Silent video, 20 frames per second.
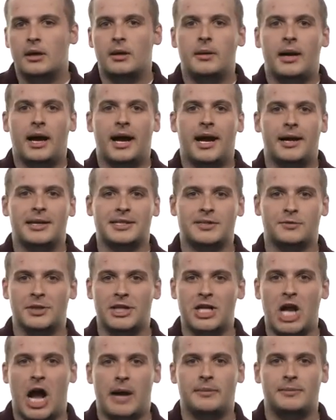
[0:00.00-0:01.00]
It's a
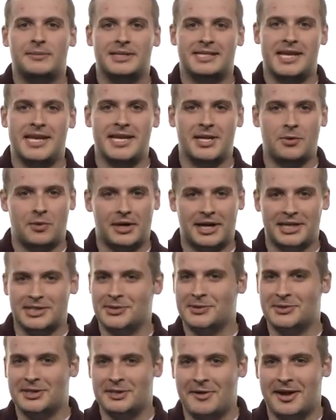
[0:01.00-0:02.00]
really common mistake, and one I
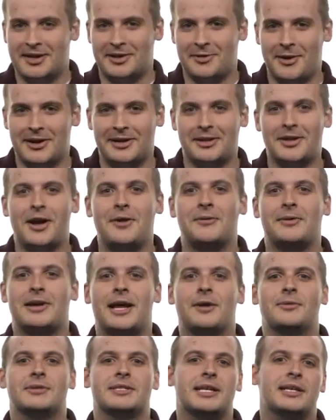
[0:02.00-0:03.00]
certainly made quite a lot when
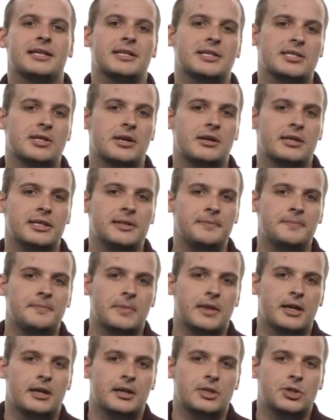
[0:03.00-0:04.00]
I was getting started,
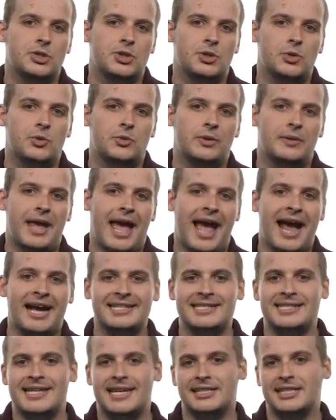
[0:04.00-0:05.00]
to
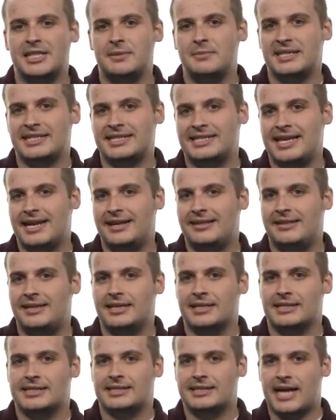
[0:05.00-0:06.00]
accidentally mistake the
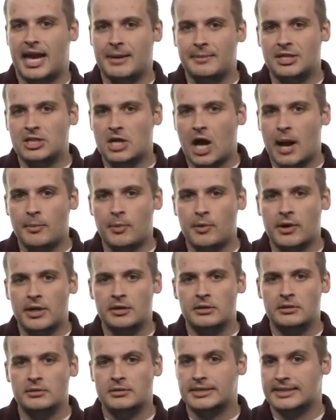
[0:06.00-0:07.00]
assignment
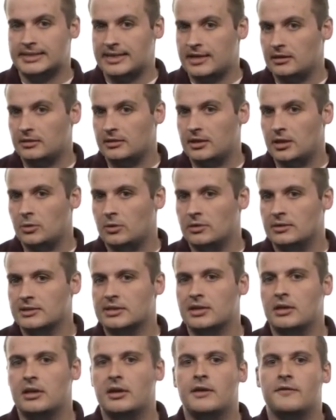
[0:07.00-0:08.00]
operator, single equals,
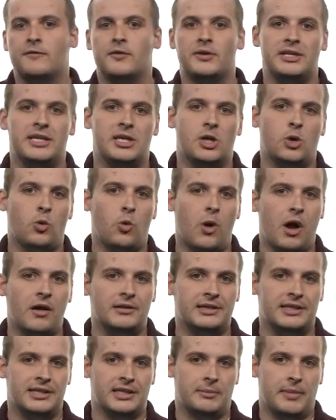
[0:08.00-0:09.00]
for the
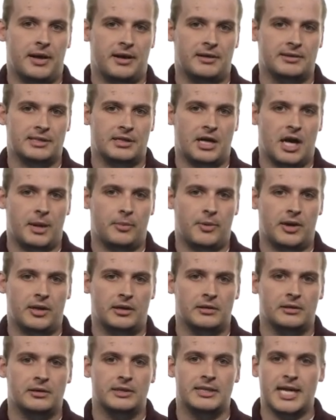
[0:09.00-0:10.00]
equality comparison
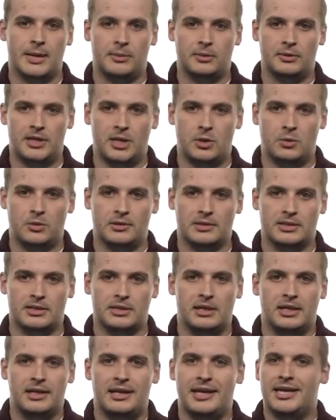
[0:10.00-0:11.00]
operator, double equals.
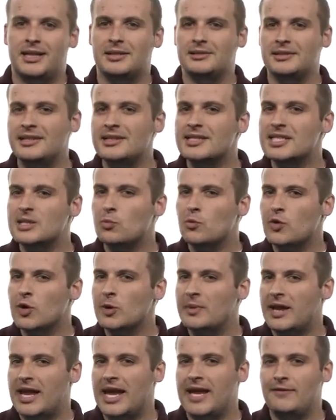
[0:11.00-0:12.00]
It'll lead to some weird
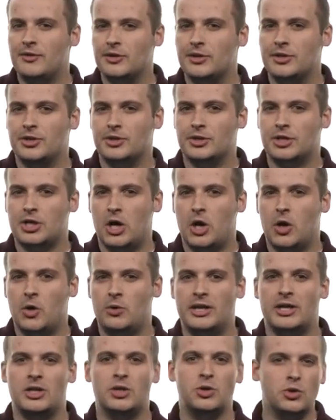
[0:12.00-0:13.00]
behavior in your
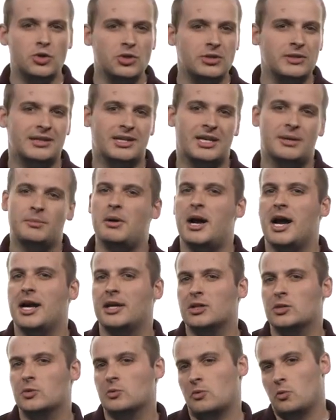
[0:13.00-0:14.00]
code, and usually the
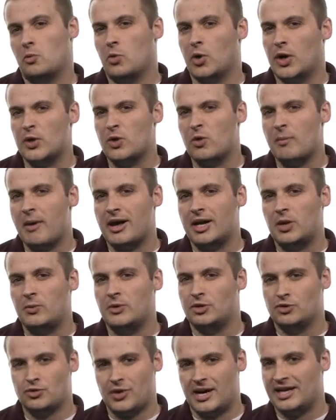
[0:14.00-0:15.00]
compiler will warn you about it when
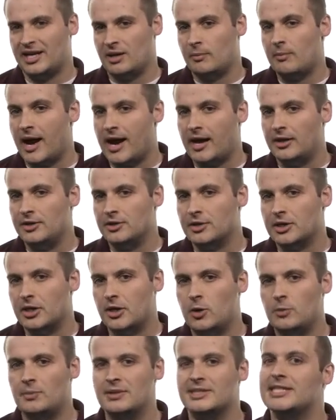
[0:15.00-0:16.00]
you try and compile your
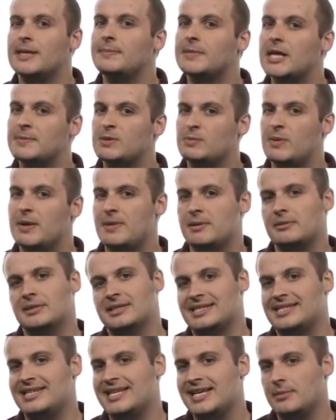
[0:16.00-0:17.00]
code, but sometimes you might be able to
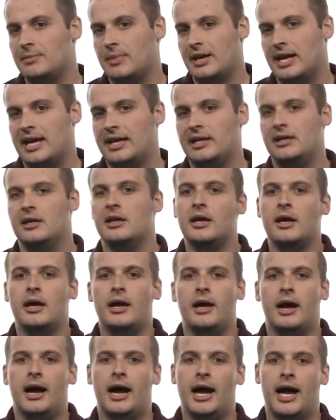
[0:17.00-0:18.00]
sneak it by.
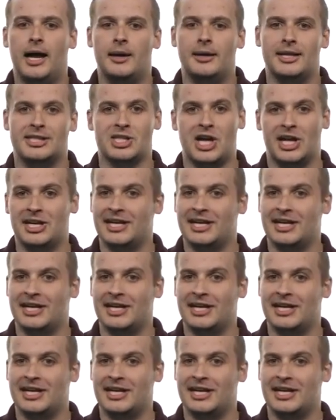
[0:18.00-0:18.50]
It's not